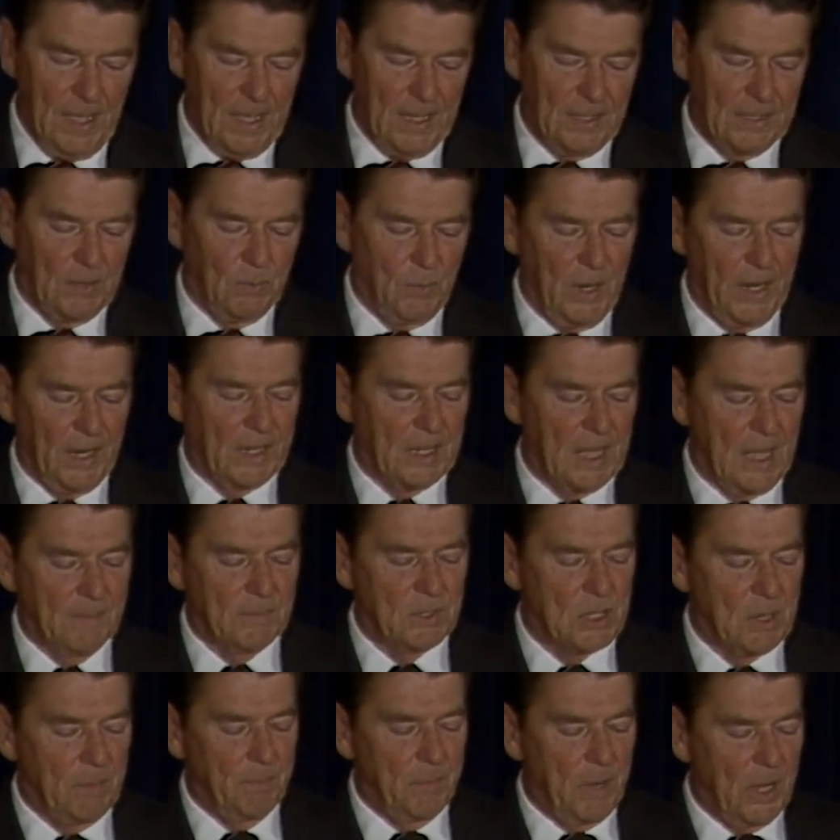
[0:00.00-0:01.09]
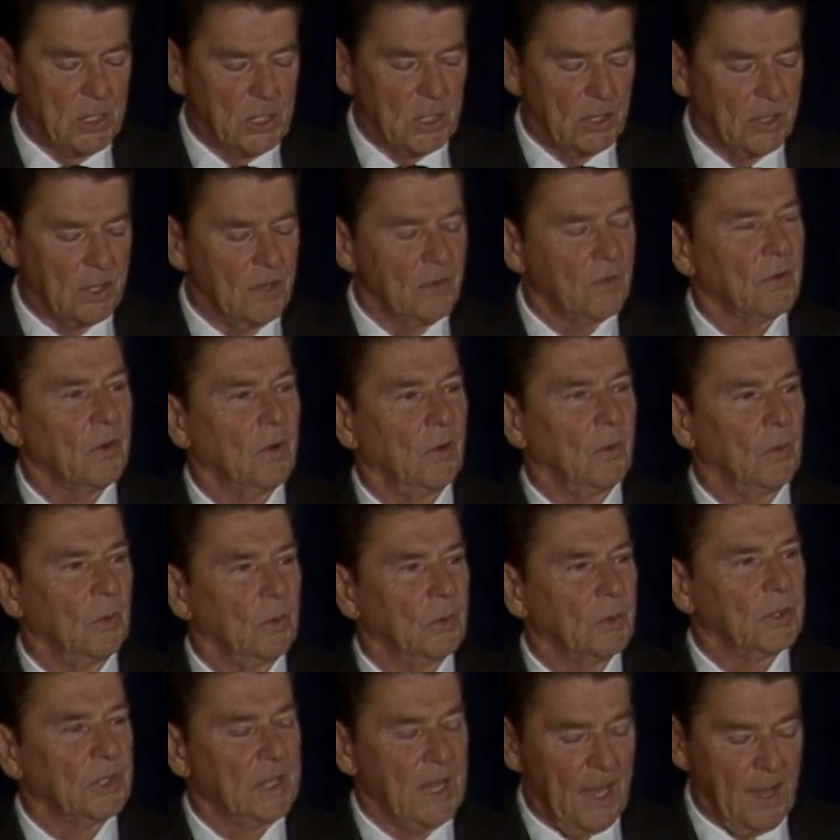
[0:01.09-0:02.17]
and that when it comes to budget
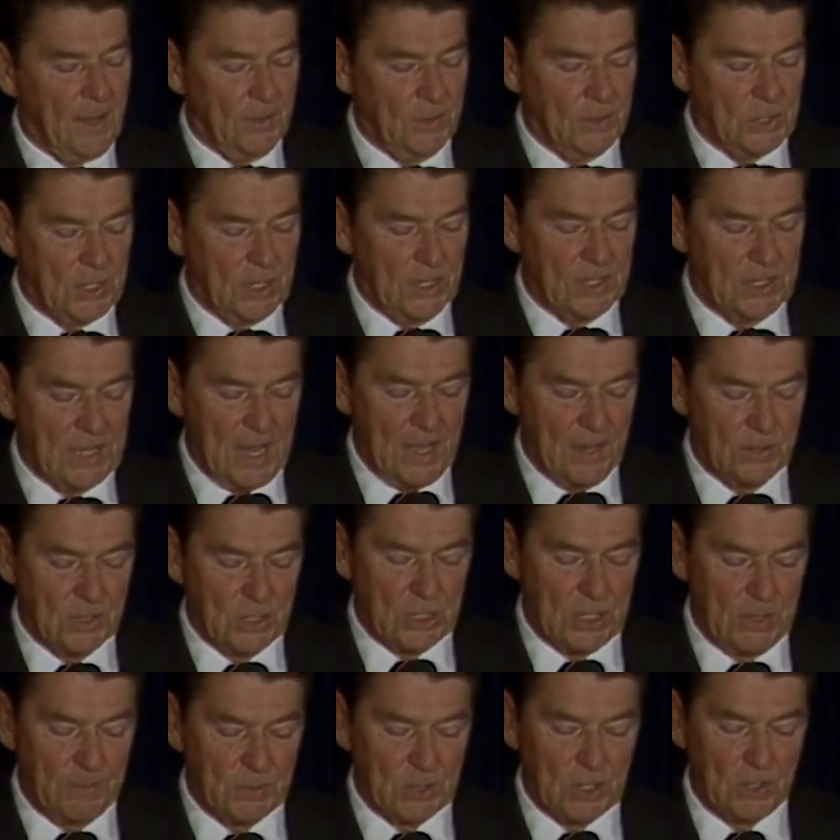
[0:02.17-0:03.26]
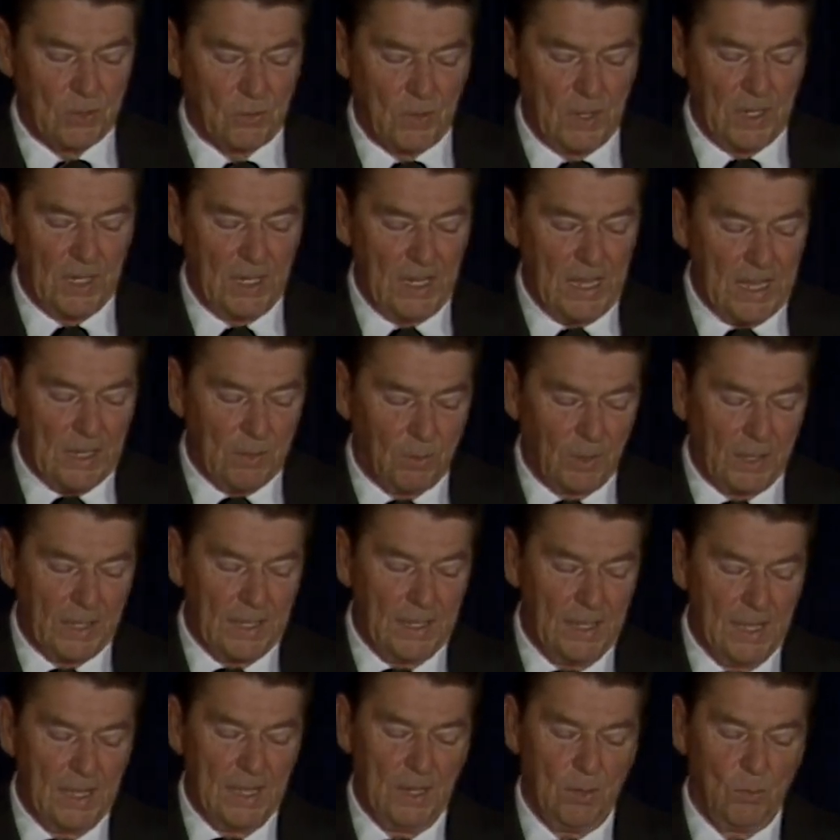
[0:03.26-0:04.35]
control, towns and townships are treated
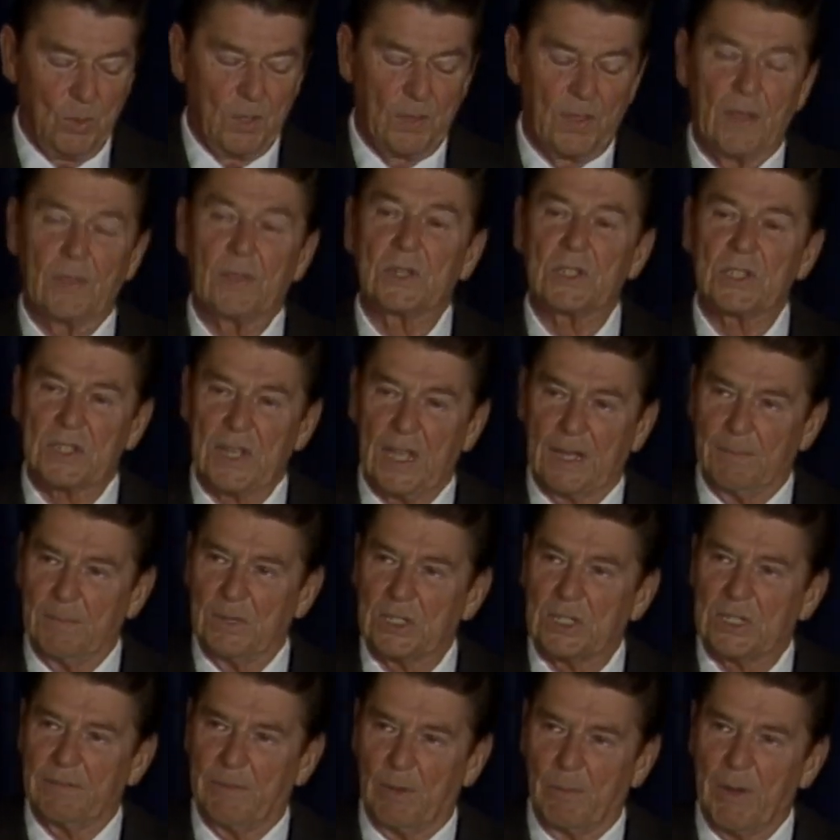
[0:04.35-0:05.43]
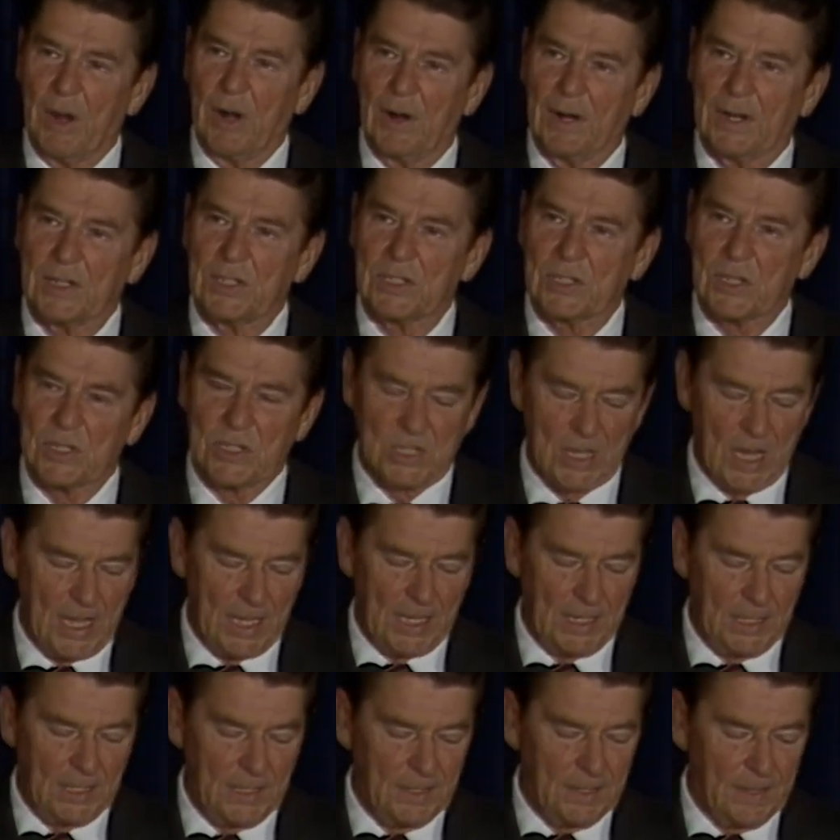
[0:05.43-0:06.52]
equally with other segments of American
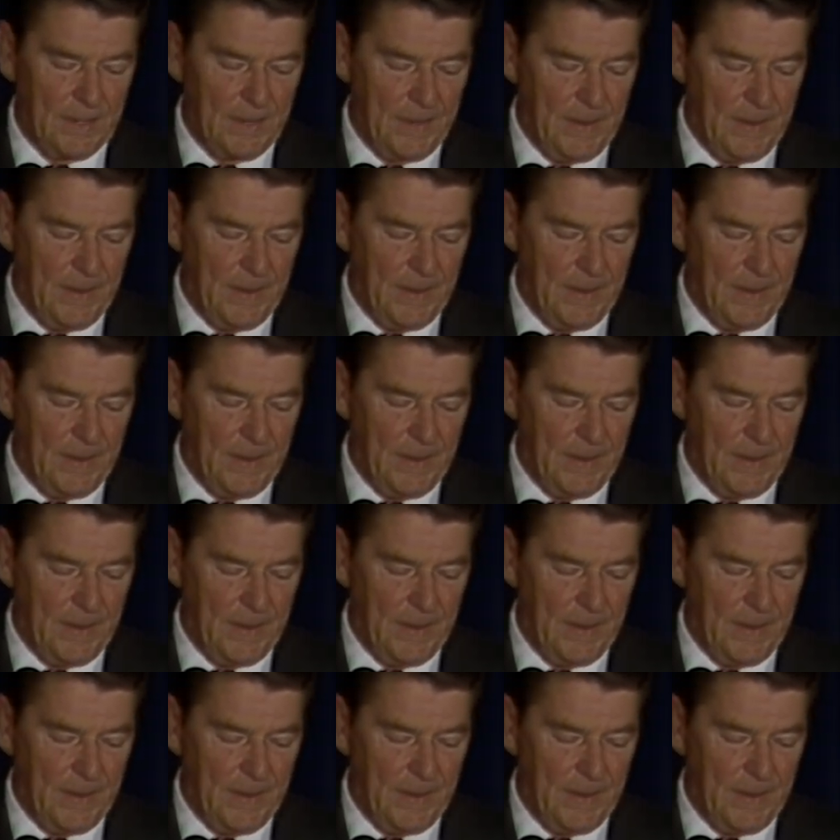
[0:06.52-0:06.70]
society.